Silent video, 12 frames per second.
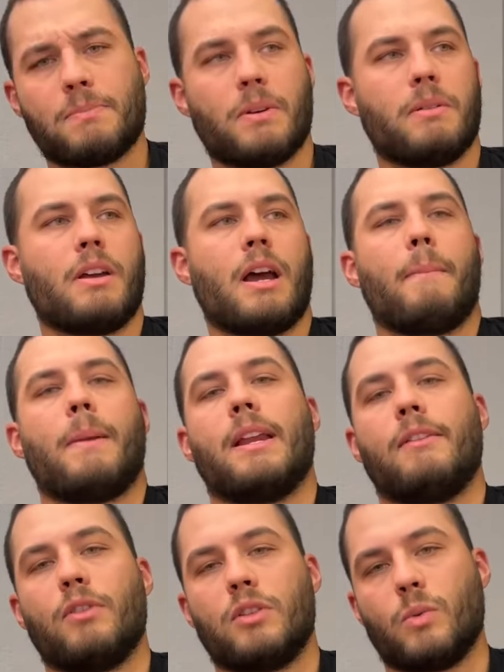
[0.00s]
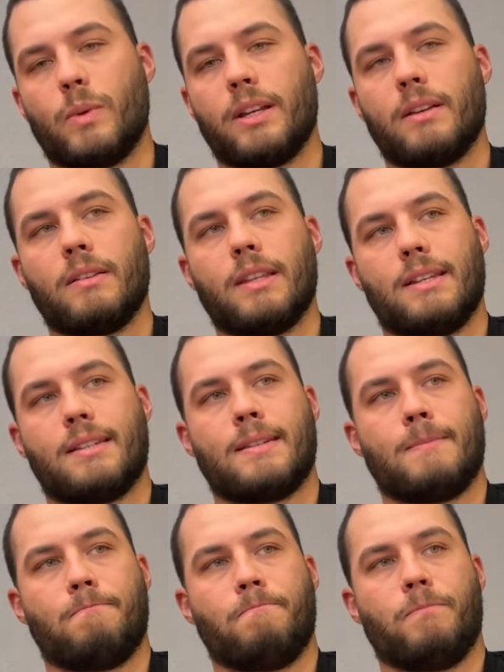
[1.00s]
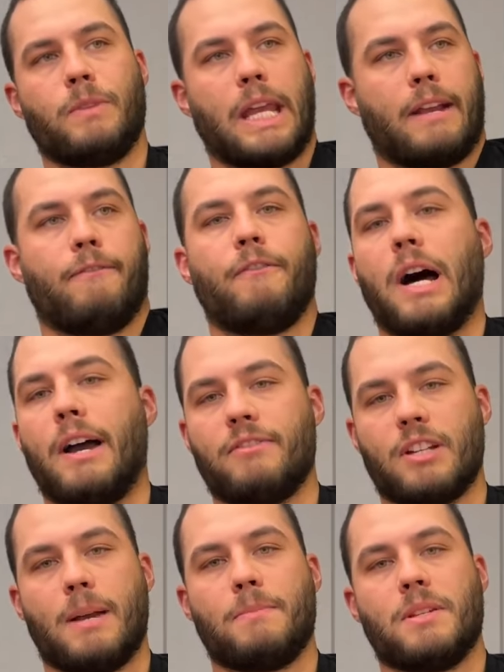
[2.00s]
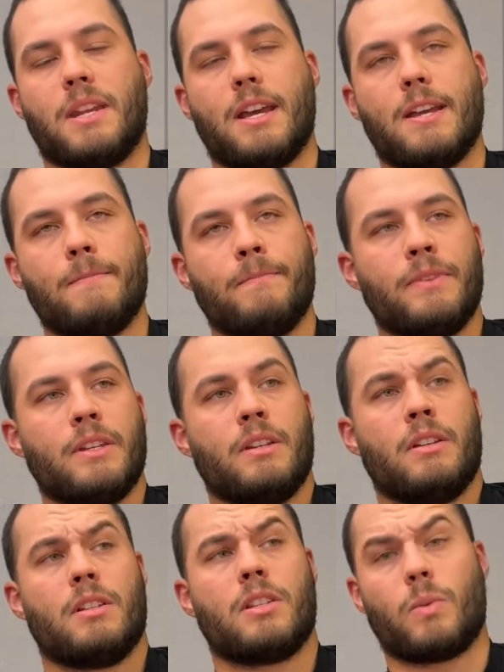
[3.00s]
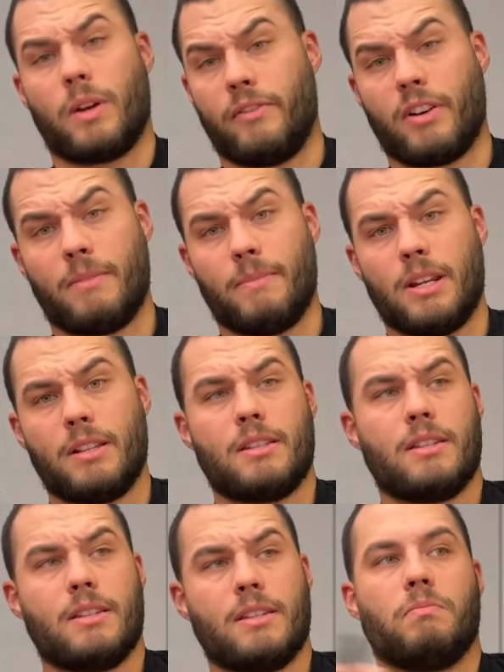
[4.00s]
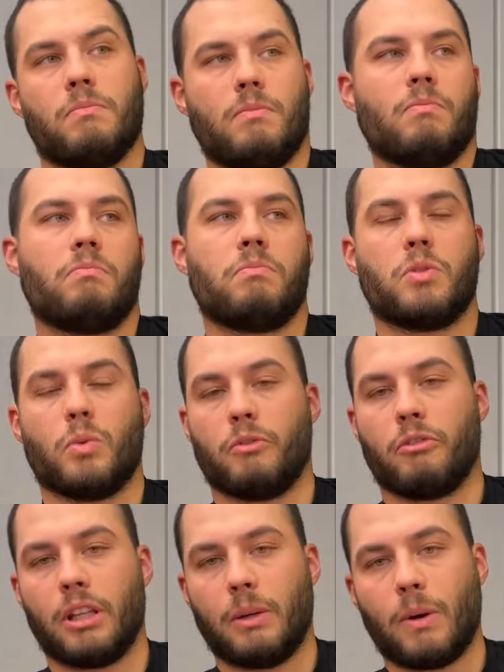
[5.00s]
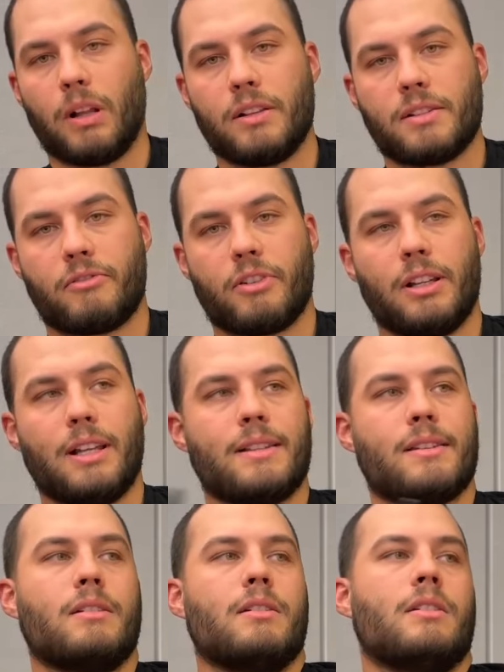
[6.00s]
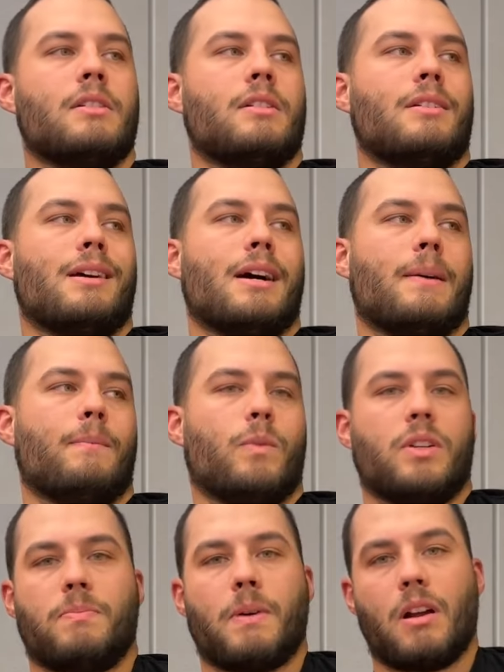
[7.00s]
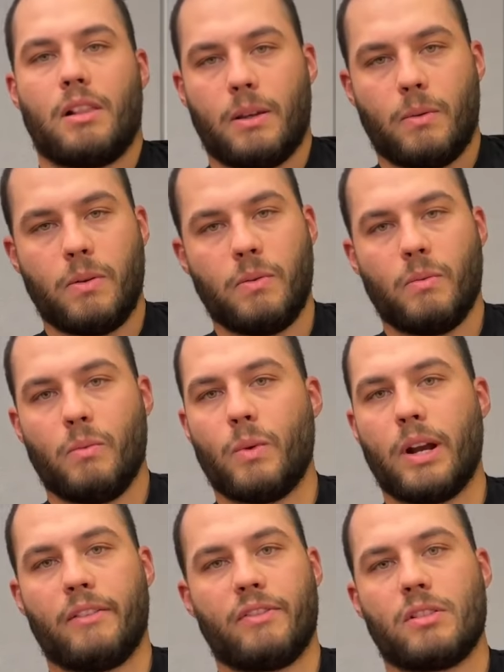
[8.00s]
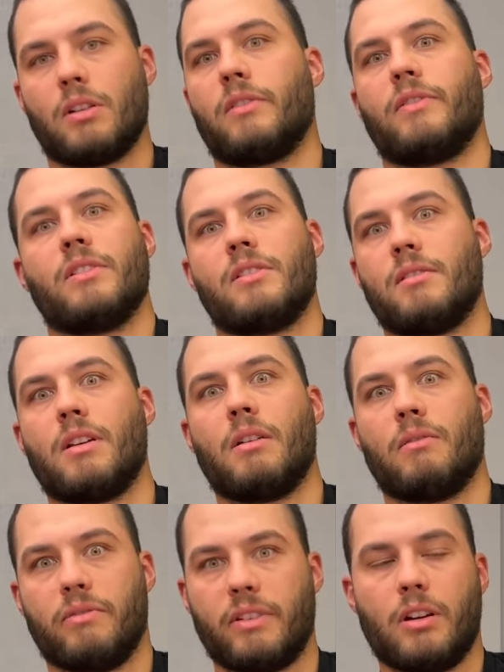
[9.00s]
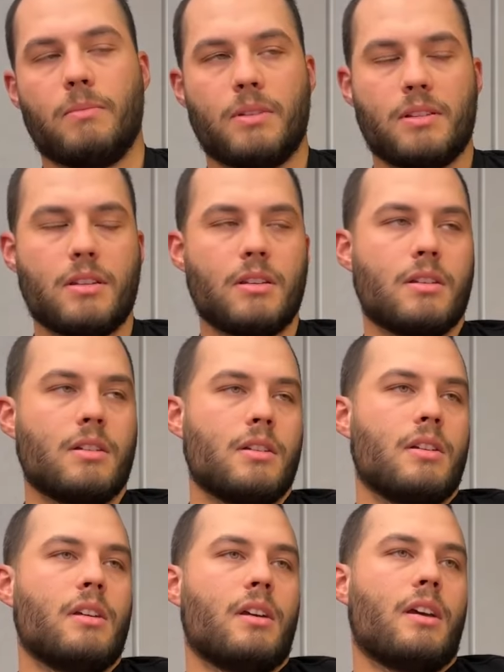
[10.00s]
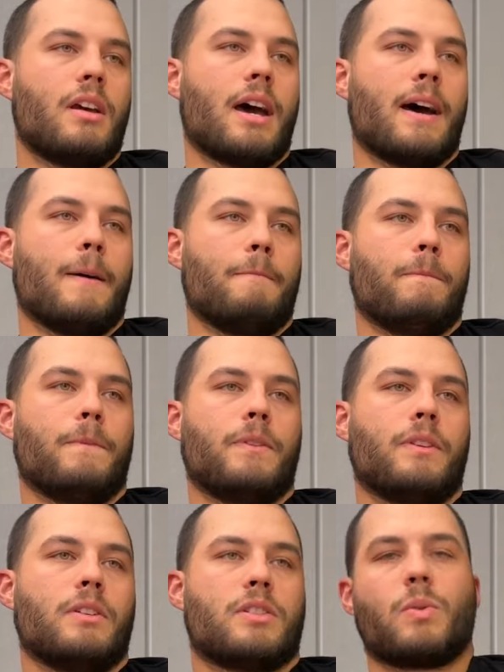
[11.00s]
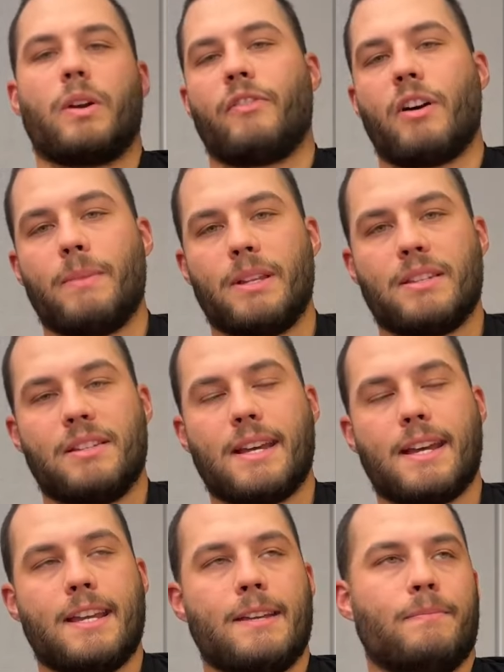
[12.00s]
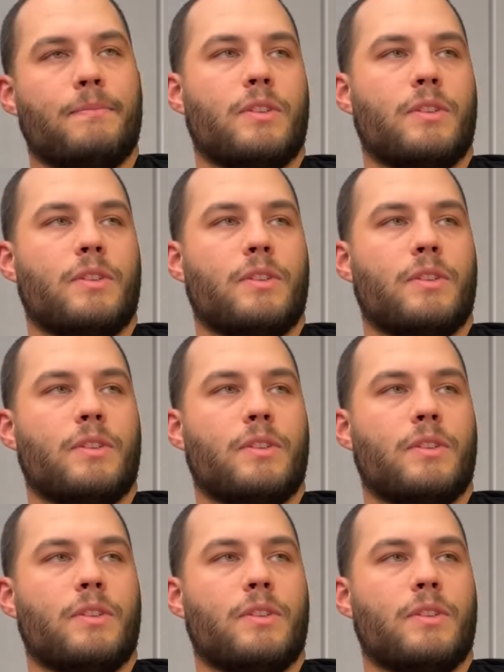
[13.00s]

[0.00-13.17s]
But I mean, if you're doing this like 5 times a day, it's 25 minutes if you're doing really well as a freelancer, which apparently wedding photographers are very busy. It's 25 minutes a day.